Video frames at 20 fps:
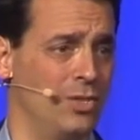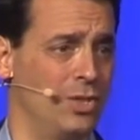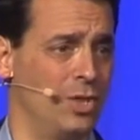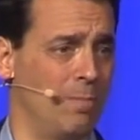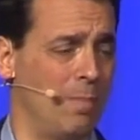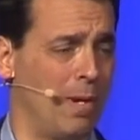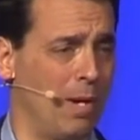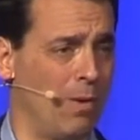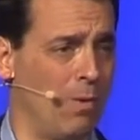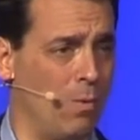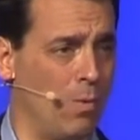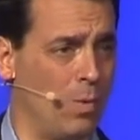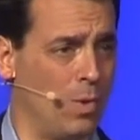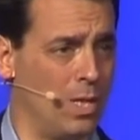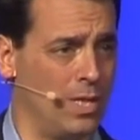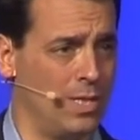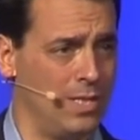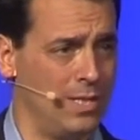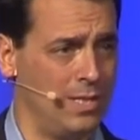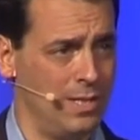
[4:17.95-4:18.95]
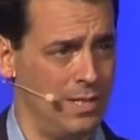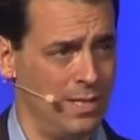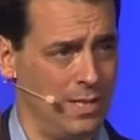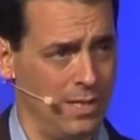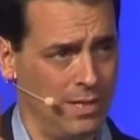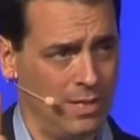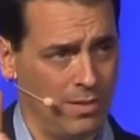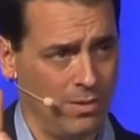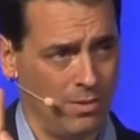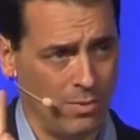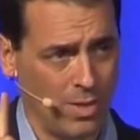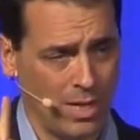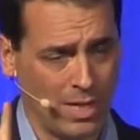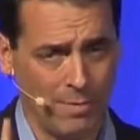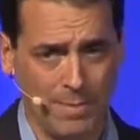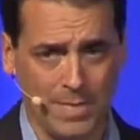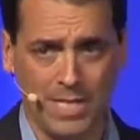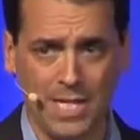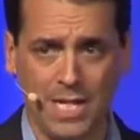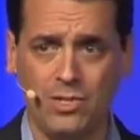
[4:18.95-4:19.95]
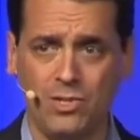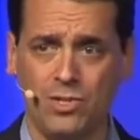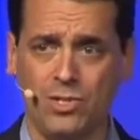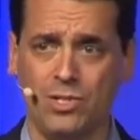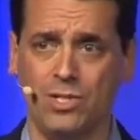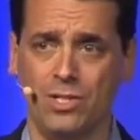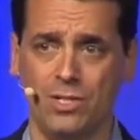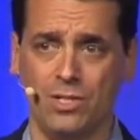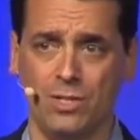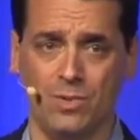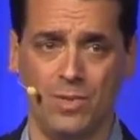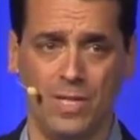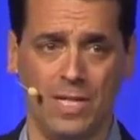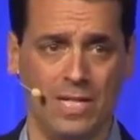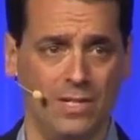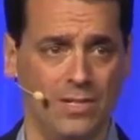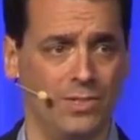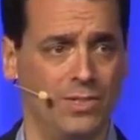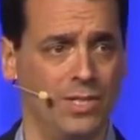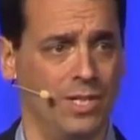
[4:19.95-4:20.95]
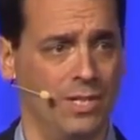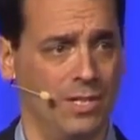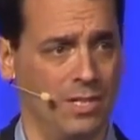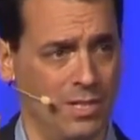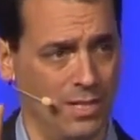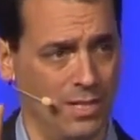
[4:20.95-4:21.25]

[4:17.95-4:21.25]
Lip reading: So my one recommendation to you is